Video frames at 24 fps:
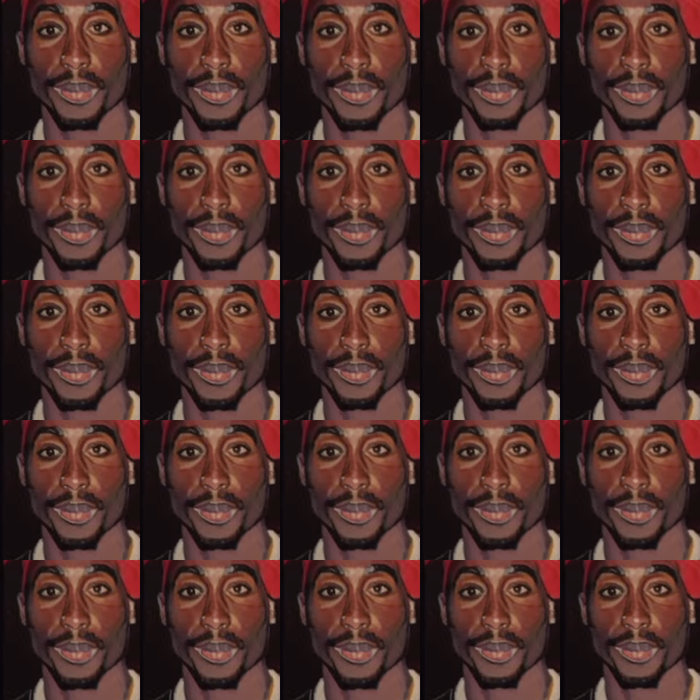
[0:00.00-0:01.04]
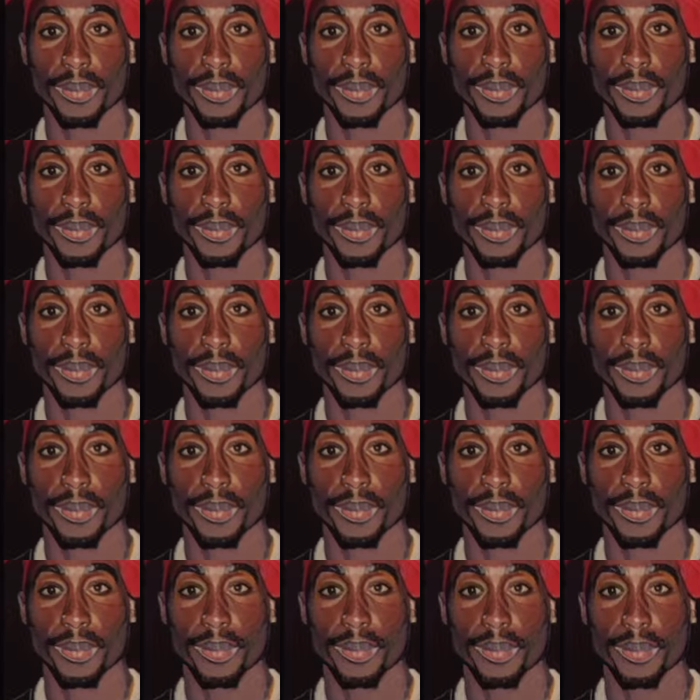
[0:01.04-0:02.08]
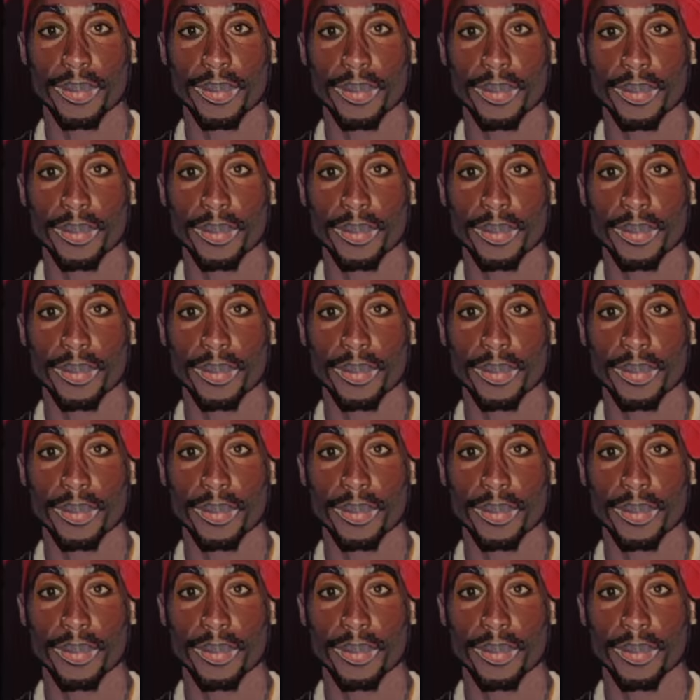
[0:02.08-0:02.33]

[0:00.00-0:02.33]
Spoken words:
No words are spoken by the person on screen.